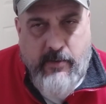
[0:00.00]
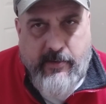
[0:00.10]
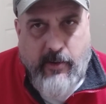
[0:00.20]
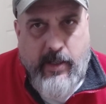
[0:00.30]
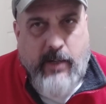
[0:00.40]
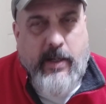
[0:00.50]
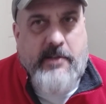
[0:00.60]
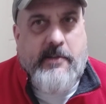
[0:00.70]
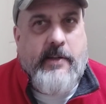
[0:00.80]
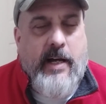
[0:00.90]
So
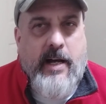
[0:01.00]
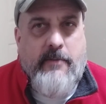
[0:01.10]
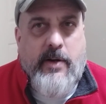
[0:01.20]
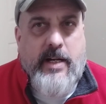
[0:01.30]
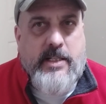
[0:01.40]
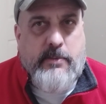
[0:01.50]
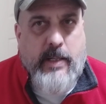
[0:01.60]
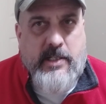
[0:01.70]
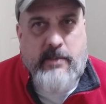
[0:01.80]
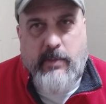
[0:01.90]
anyways, very nice
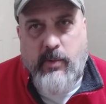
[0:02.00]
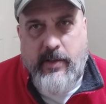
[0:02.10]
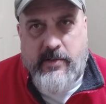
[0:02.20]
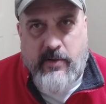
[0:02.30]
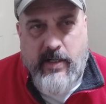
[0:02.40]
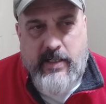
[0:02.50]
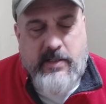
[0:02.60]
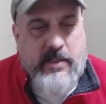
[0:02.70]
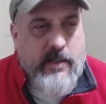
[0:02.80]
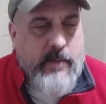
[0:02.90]
spacing between the
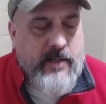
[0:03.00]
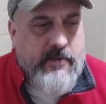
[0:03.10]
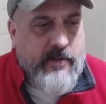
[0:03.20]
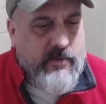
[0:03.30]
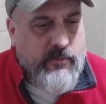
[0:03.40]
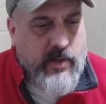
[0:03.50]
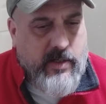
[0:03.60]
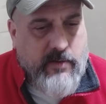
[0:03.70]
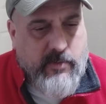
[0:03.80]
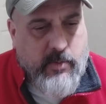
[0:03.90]
strings, and it makes it very
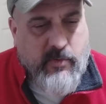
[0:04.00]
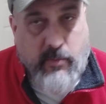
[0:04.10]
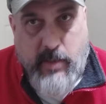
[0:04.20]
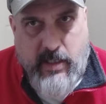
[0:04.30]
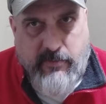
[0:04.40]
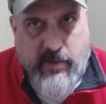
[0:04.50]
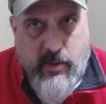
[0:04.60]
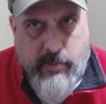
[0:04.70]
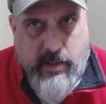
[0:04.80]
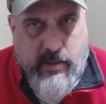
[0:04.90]
comfortable for me to
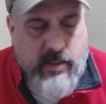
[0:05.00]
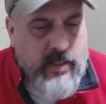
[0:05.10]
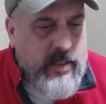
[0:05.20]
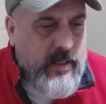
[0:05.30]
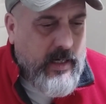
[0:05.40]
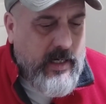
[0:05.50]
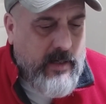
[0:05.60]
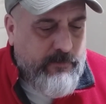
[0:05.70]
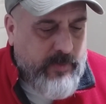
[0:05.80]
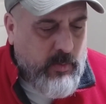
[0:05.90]
finger pick,
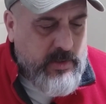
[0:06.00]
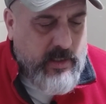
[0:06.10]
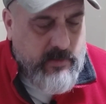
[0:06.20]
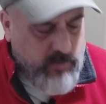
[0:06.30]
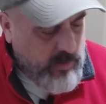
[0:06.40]
which I